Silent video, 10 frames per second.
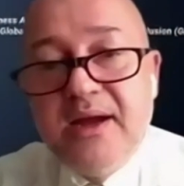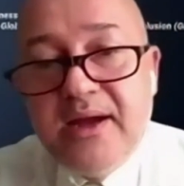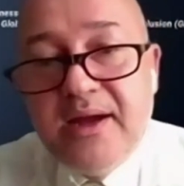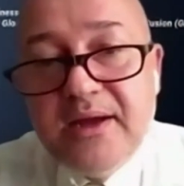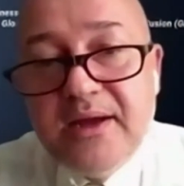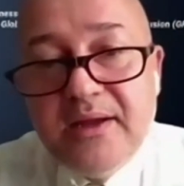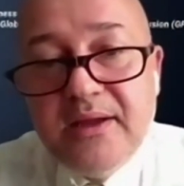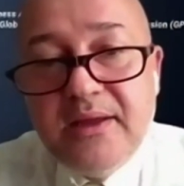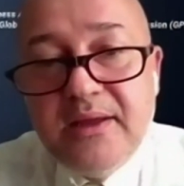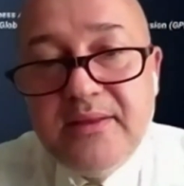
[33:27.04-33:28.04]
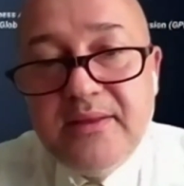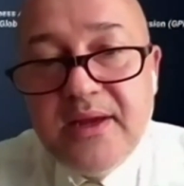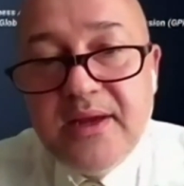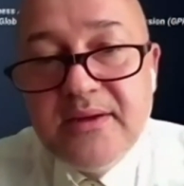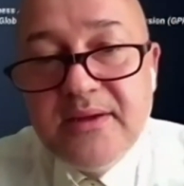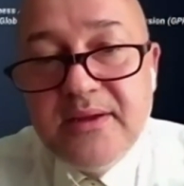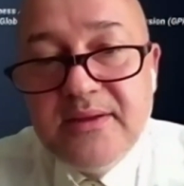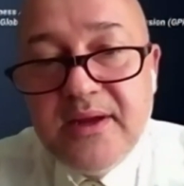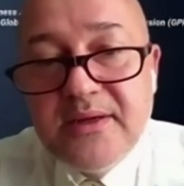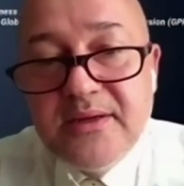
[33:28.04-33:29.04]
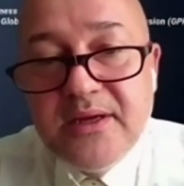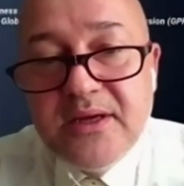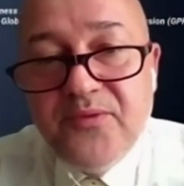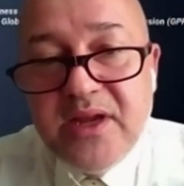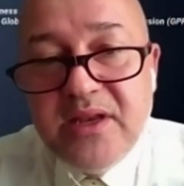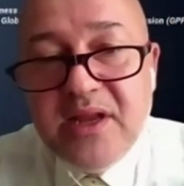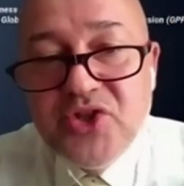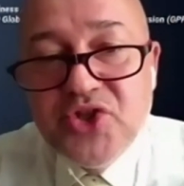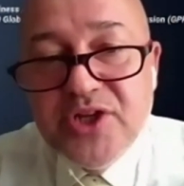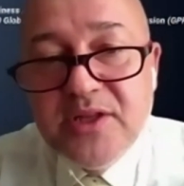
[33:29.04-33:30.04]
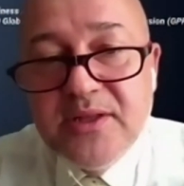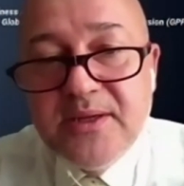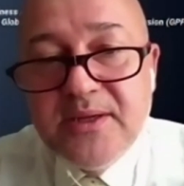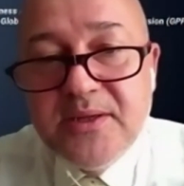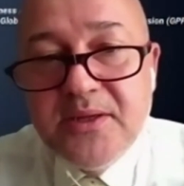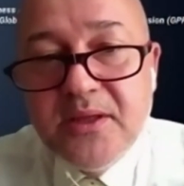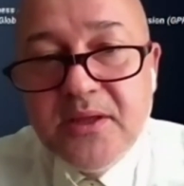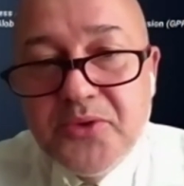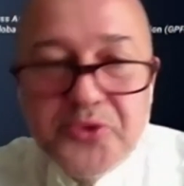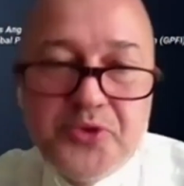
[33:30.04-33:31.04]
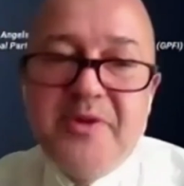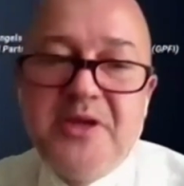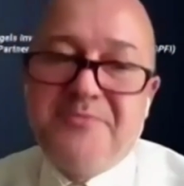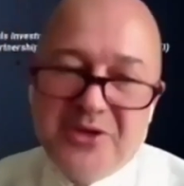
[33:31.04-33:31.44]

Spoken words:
in their financial roadmap. Thank you very much.